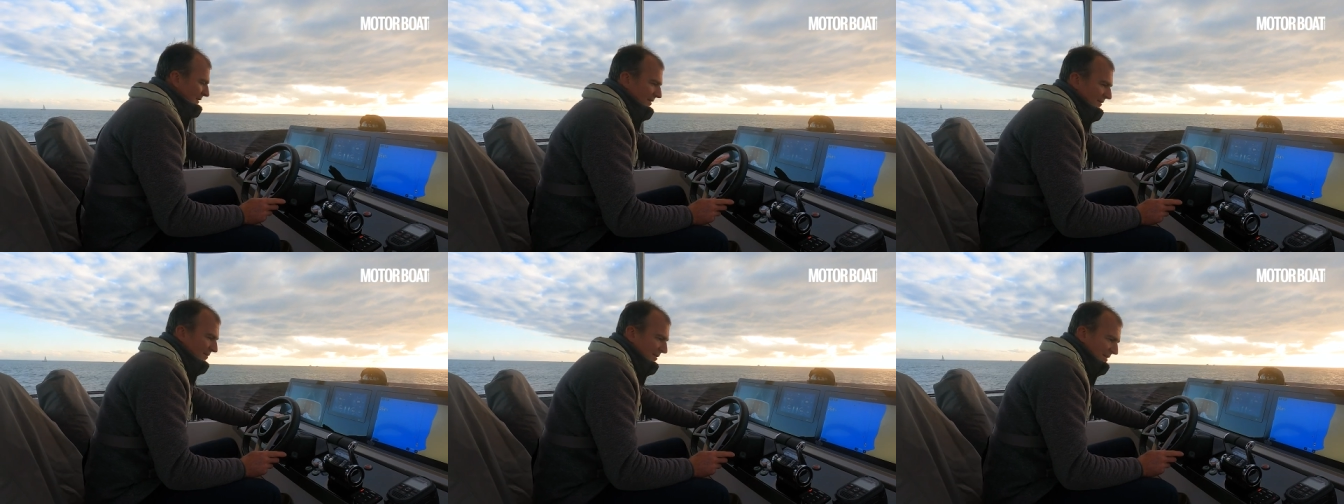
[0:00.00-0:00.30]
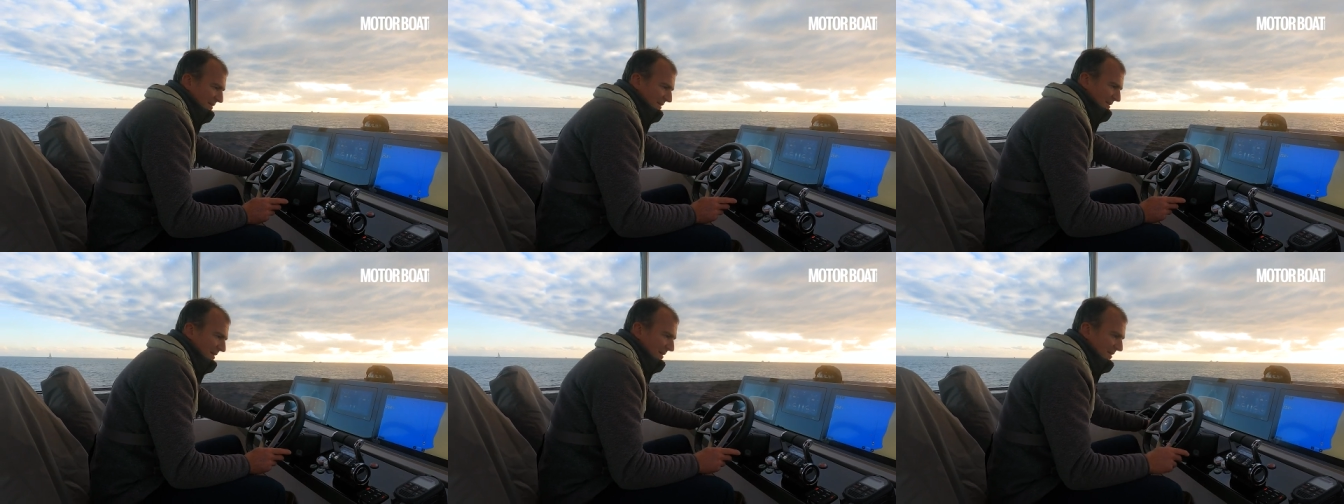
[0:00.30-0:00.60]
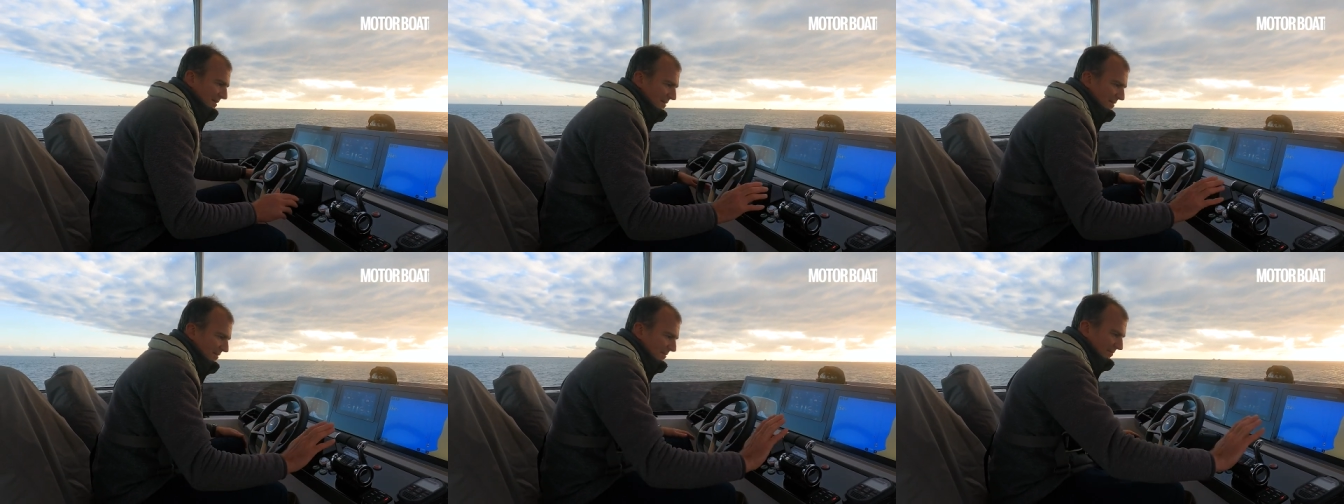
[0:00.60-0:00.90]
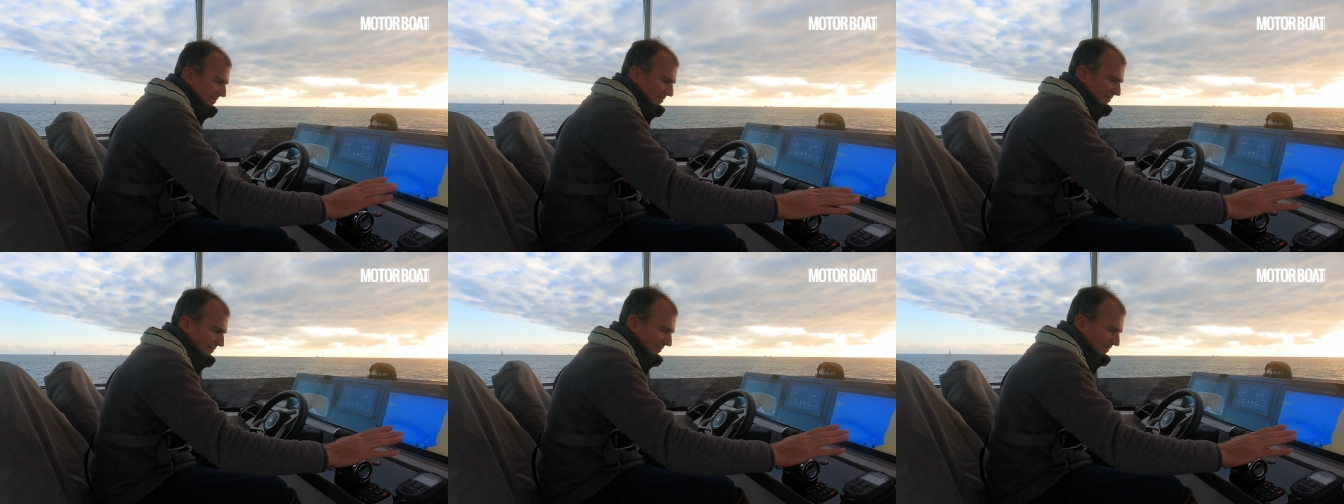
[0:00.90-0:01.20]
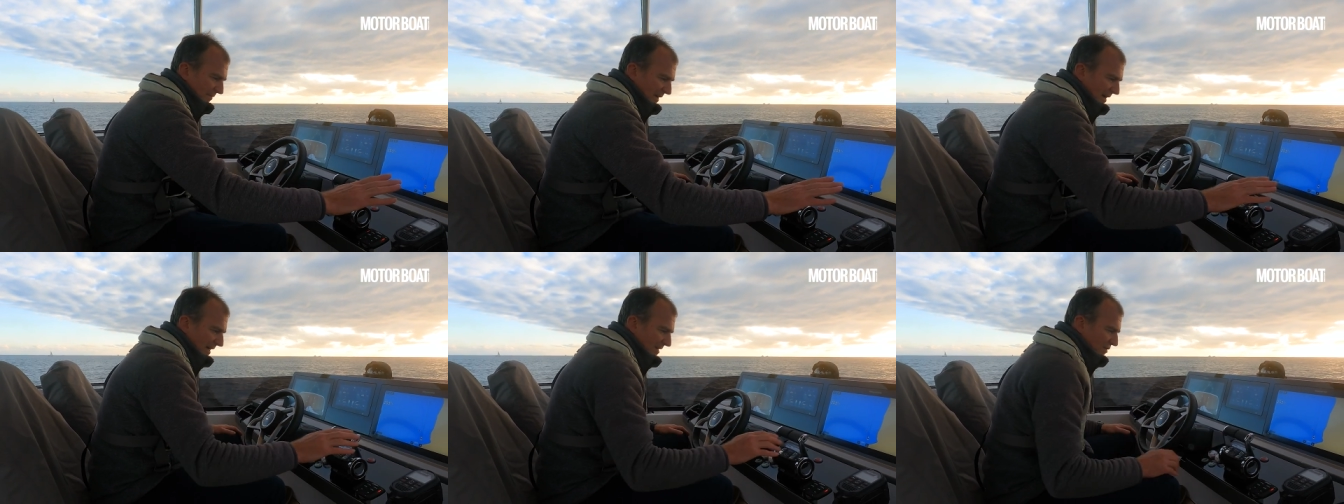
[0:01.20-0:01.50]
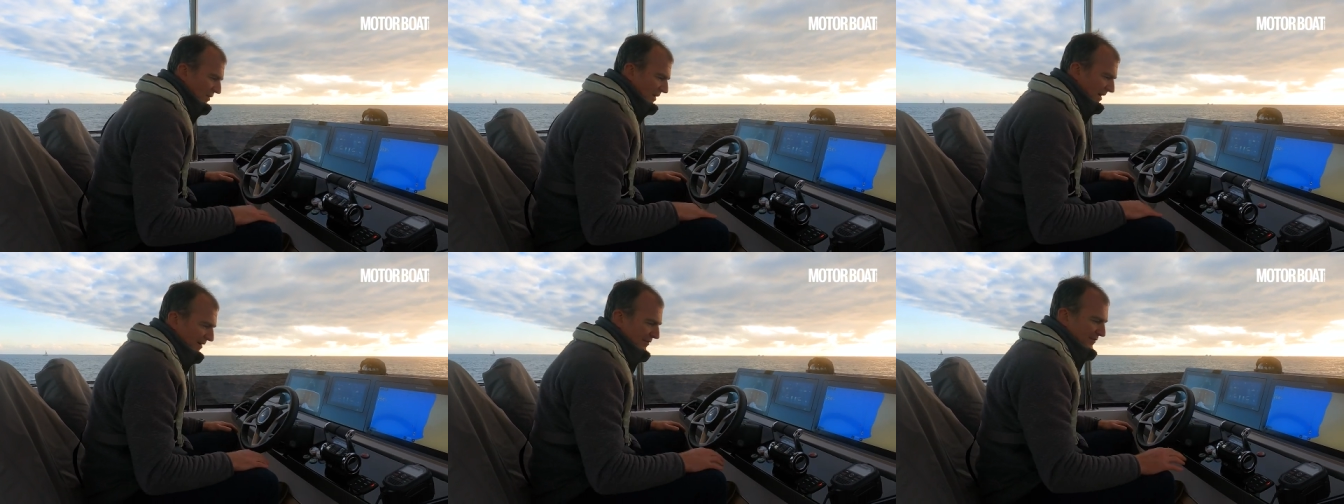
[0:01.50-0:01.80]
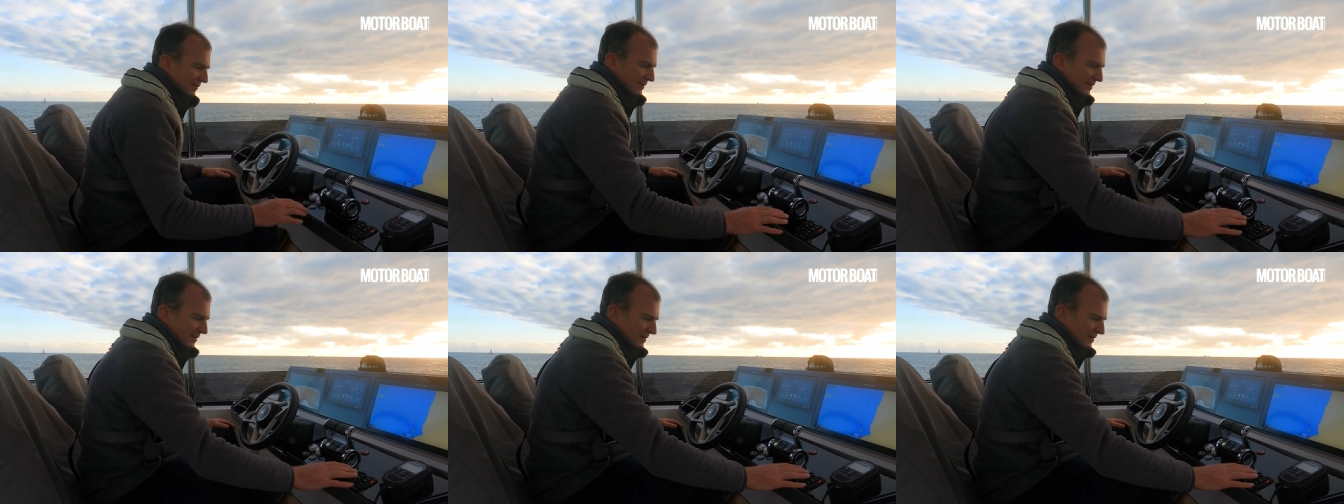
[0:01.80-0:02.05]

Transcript: thrusters, VHF,